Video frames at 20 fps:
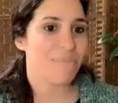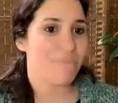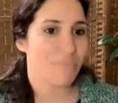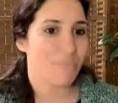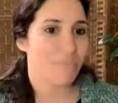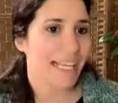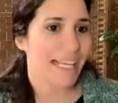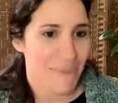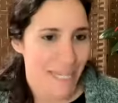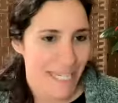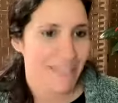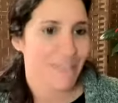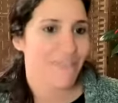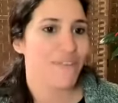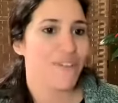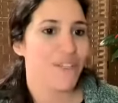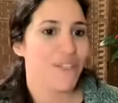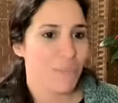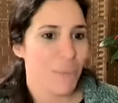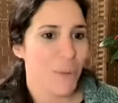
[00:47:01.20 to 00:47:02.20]
play
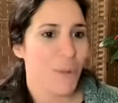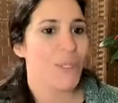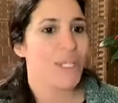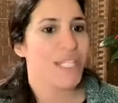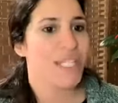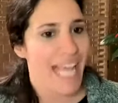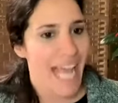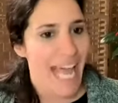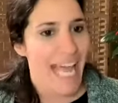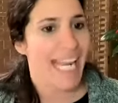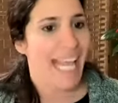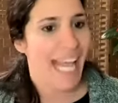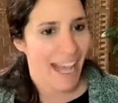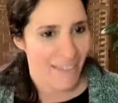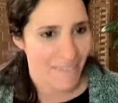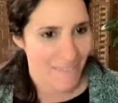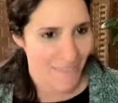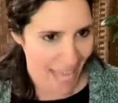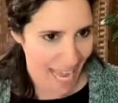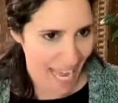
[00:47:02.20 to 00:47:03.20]
competitive sports and
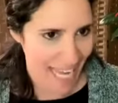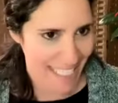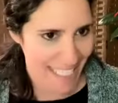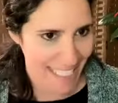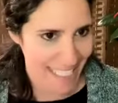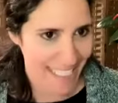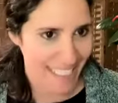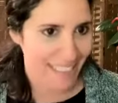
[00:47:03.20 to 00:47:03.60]
have that.